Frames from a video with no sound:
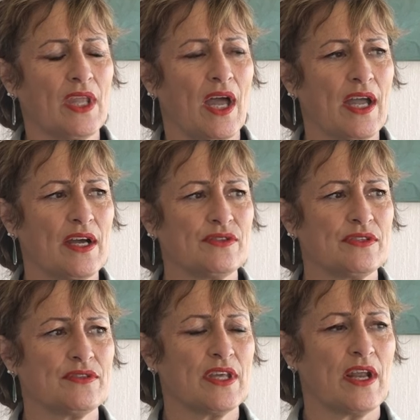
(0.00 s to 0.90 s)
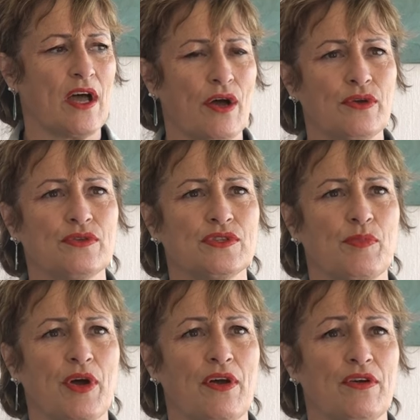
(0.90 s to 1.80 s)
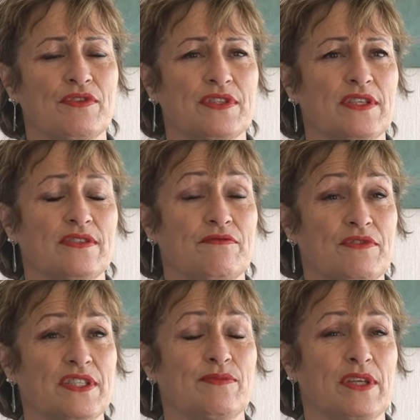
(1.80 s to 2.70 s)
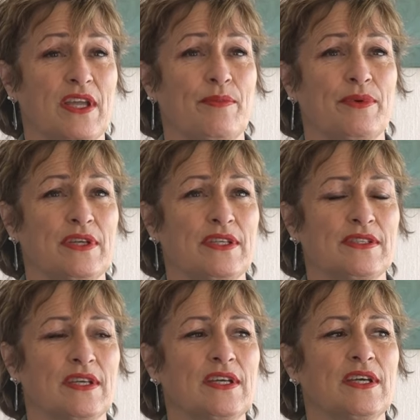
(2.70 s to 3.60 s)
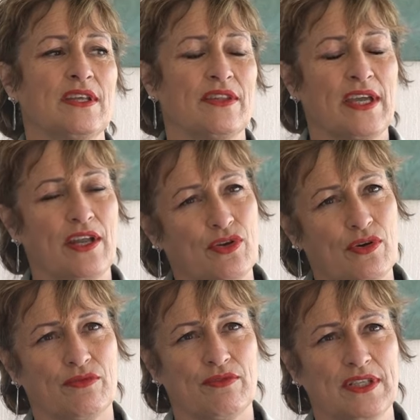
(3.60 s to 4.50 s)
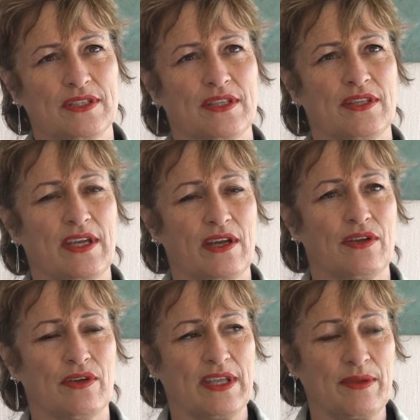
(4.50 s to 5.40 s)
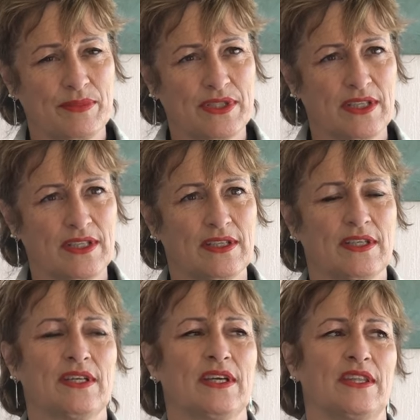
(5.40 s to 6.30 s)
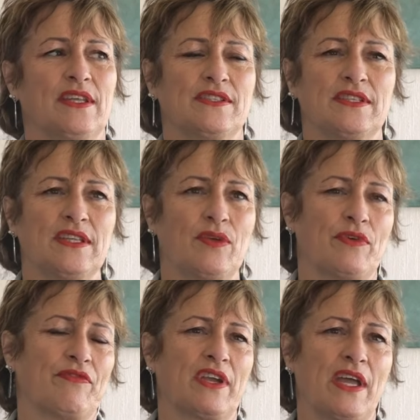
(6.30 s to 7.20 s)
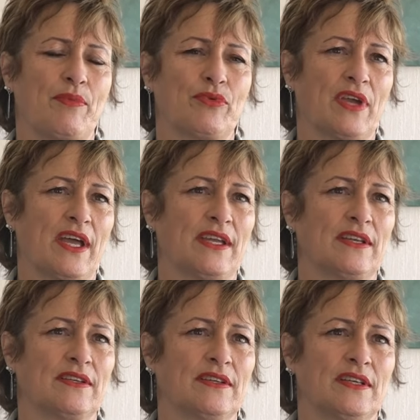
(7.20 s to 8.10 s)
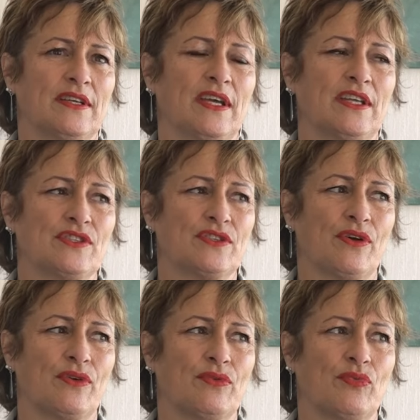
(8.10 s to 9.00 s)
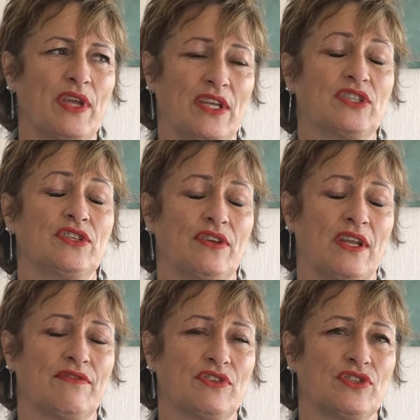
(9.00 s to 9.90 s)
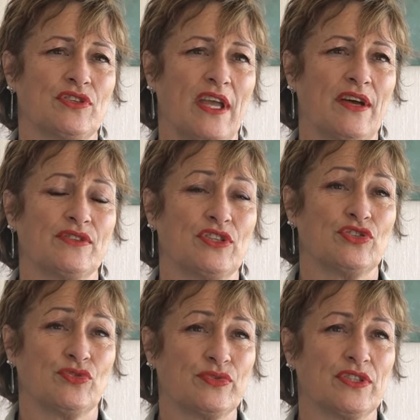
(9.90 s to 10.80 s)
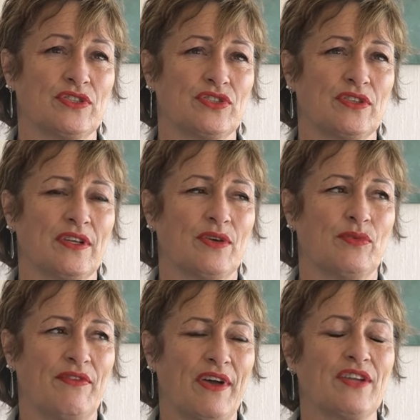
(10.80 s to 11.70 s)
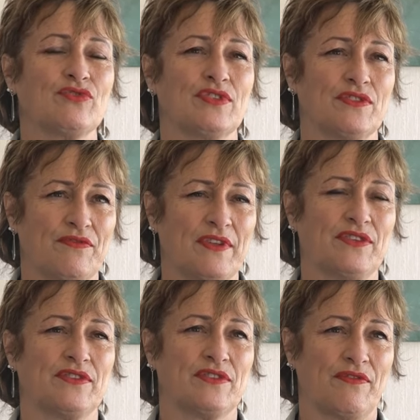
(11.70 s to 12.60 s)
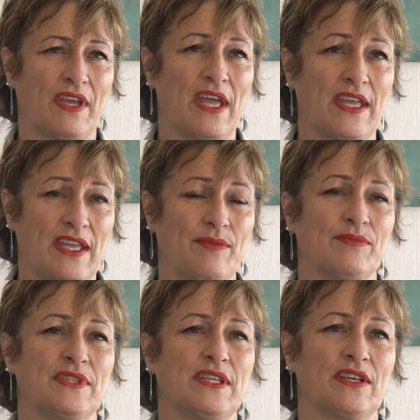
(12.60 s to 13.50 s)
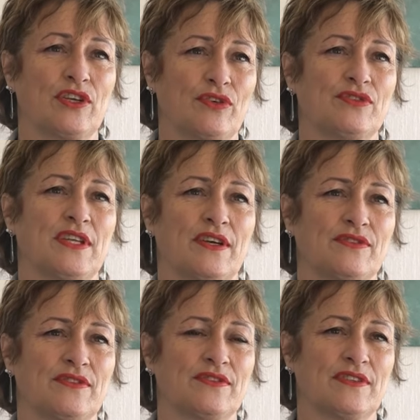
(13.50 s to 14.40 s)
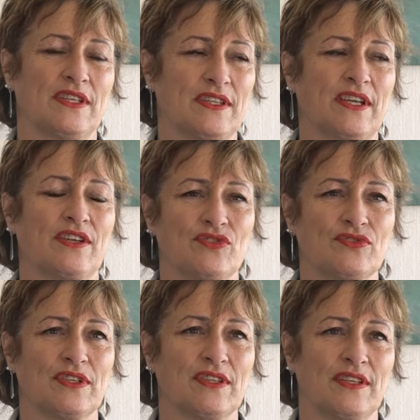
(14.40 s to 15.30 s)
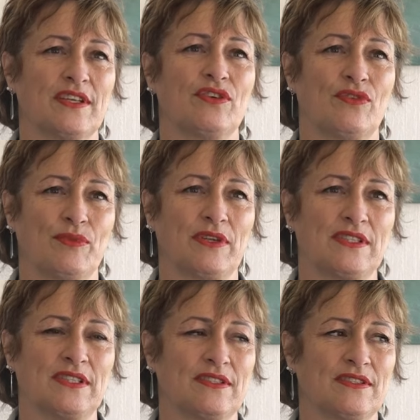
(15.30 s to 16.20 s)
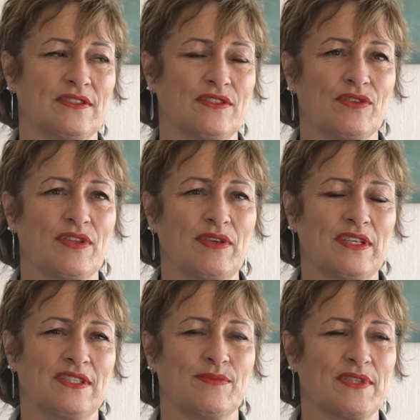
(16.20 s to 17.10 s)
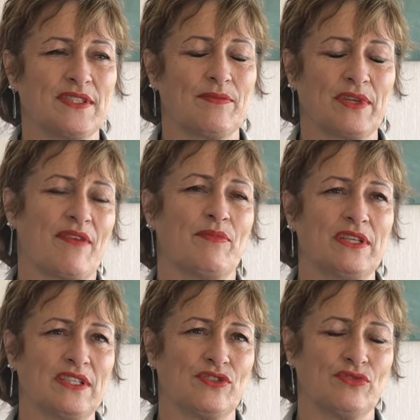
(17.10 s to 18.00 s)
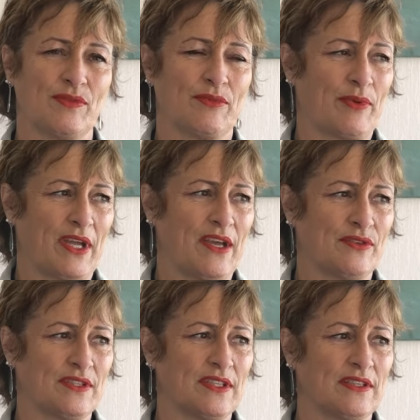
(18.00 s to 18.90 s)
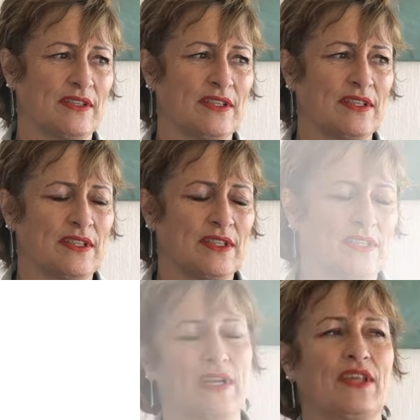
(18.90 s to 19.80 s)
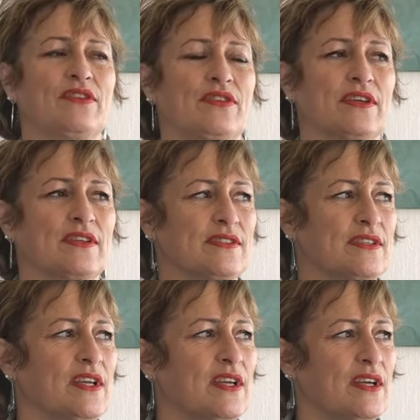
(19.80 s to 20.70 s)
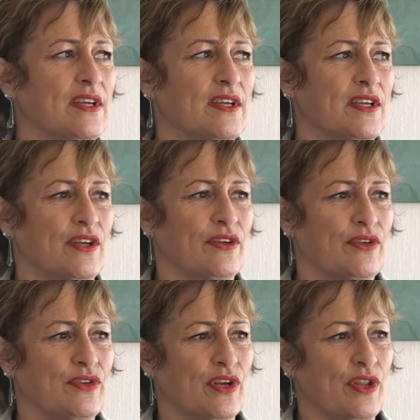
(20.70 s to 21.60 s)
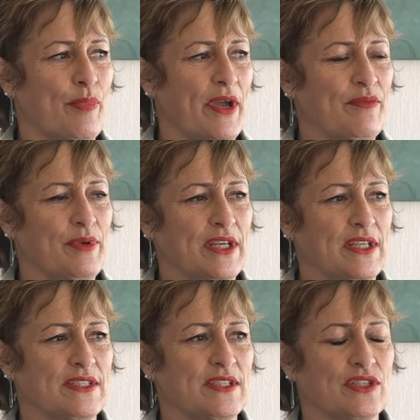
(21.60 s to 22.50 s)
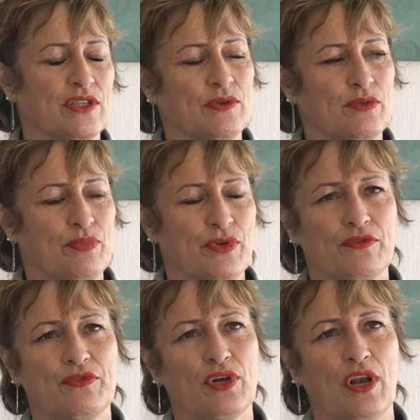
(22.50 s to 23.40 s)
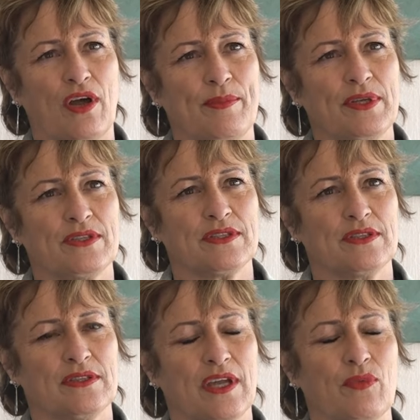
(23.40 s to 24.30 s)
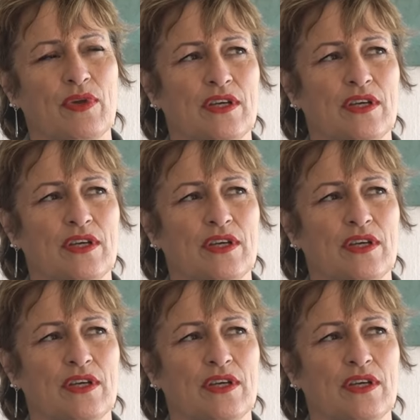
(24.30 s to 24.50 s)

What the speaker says: houses that are owned by overseas investment companies. They are not rented, they are empty, and they're sitting there with a capital gain. And so we actually don't have a housing shortage. We have hundreds of thousands of empty ghost houses in the country that are not being tenanted. So there needs to be something, the government needs to do something about housing. One other thing is, you know, the Bay of Plenty is such a beautiful climate, and we